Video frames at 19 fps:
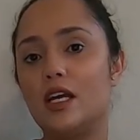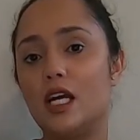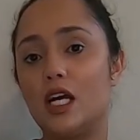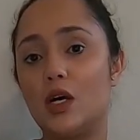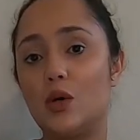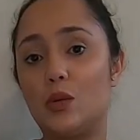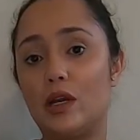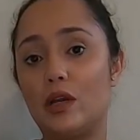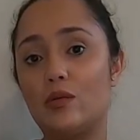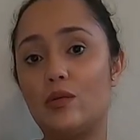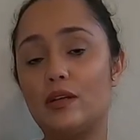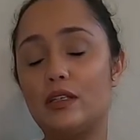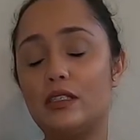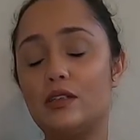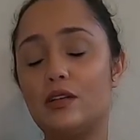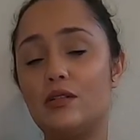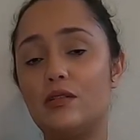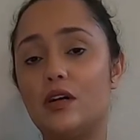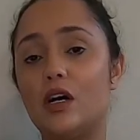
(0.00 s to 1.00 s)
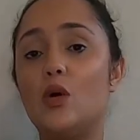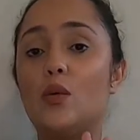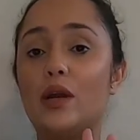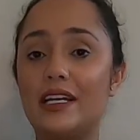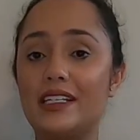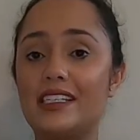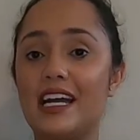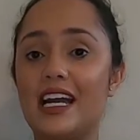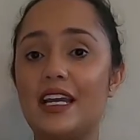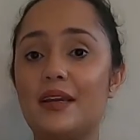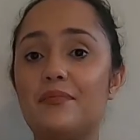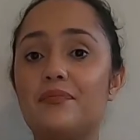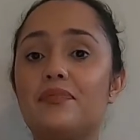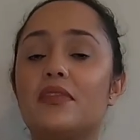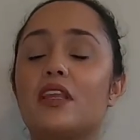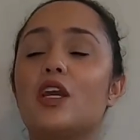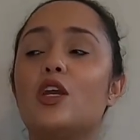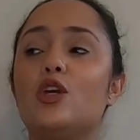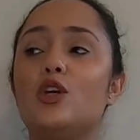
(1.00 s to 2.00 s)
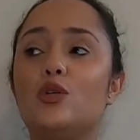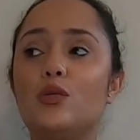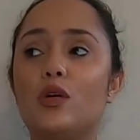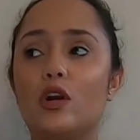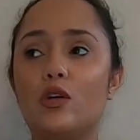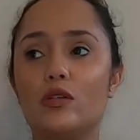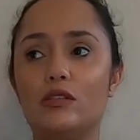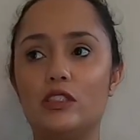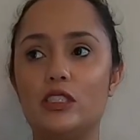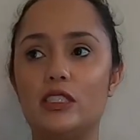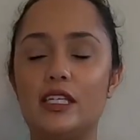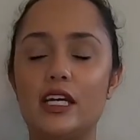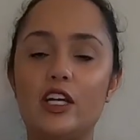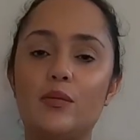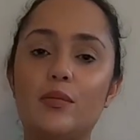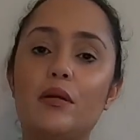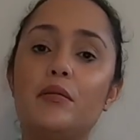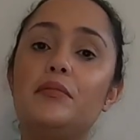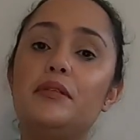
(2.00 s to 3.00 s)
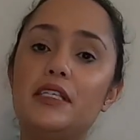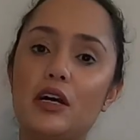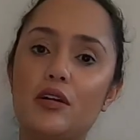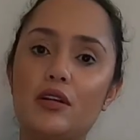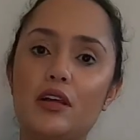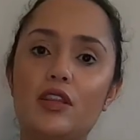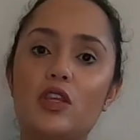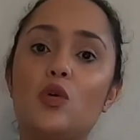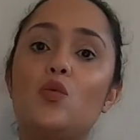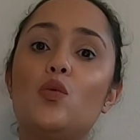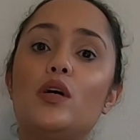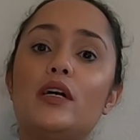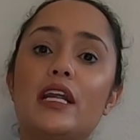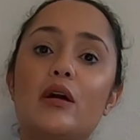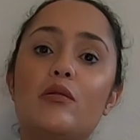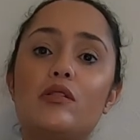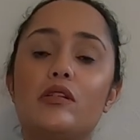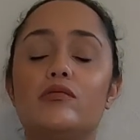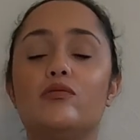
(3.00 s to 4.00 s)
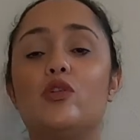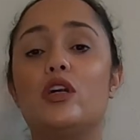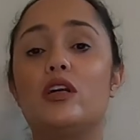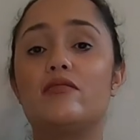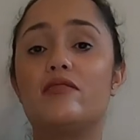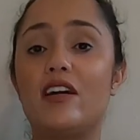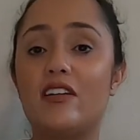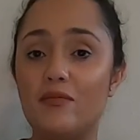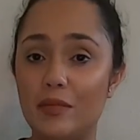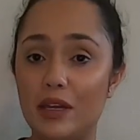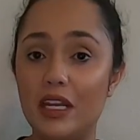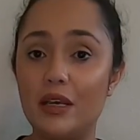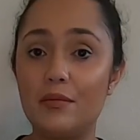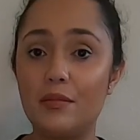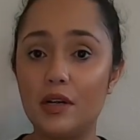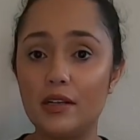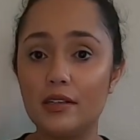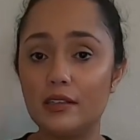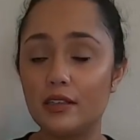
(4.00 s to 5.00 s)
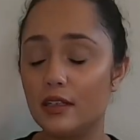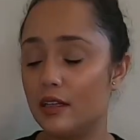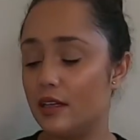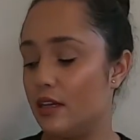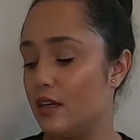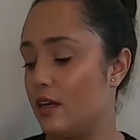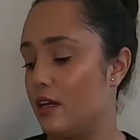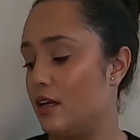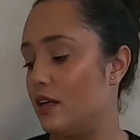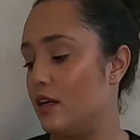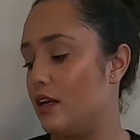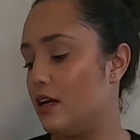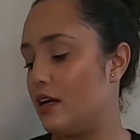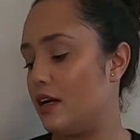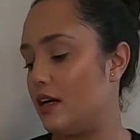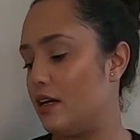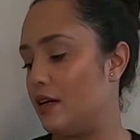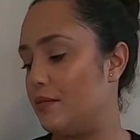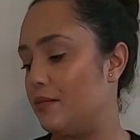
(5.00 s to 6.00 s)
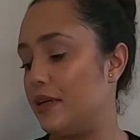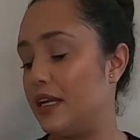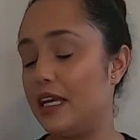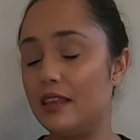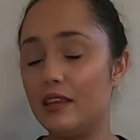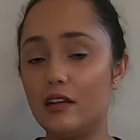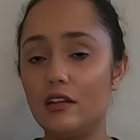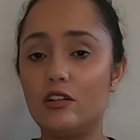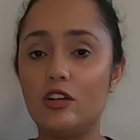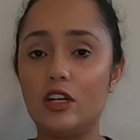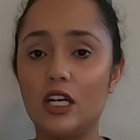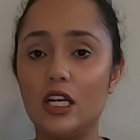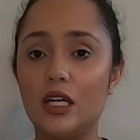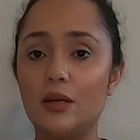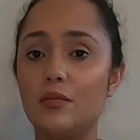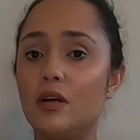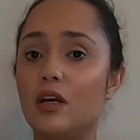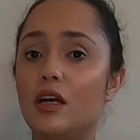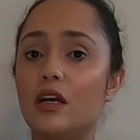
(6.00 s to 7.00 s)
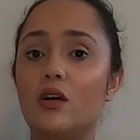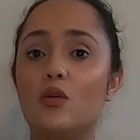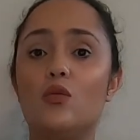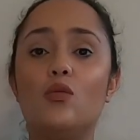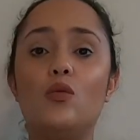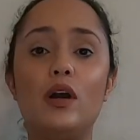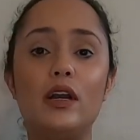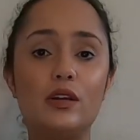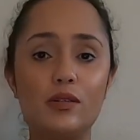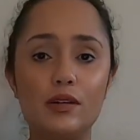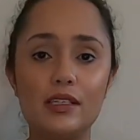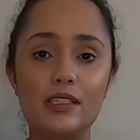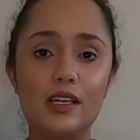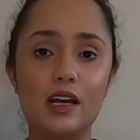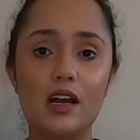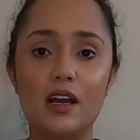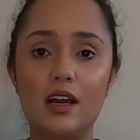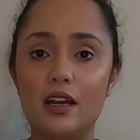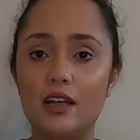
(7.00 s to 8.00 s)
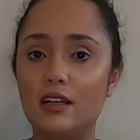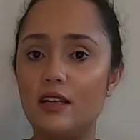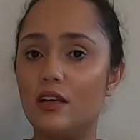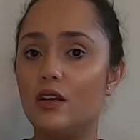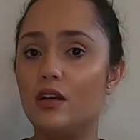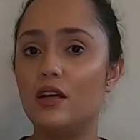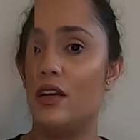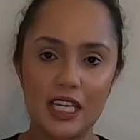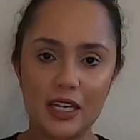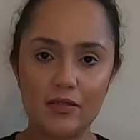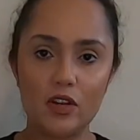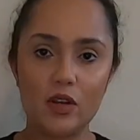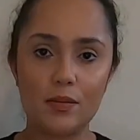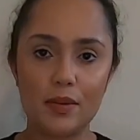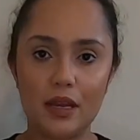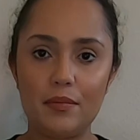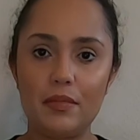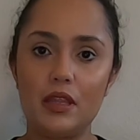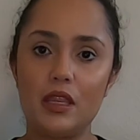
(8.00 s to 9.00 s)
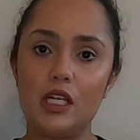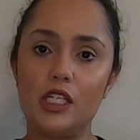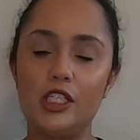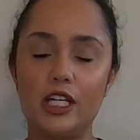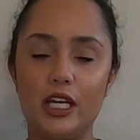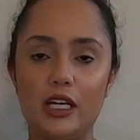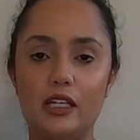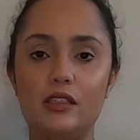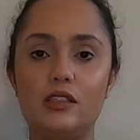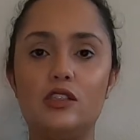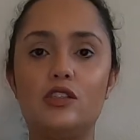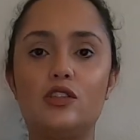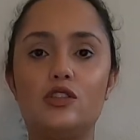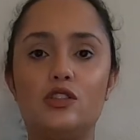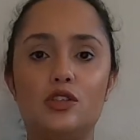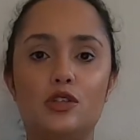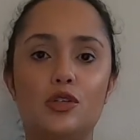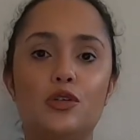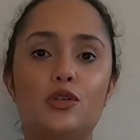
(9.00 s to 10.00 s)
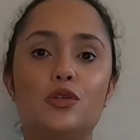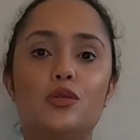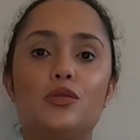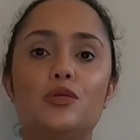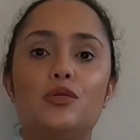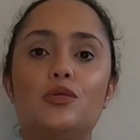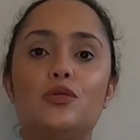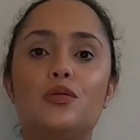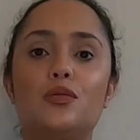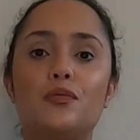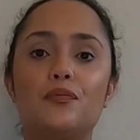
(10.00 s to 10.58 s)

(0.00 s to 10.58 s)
awake time, you are going to set your baby down at the 1 hour and 45-minute mark in their crib, white noise on, to give your baby the chance to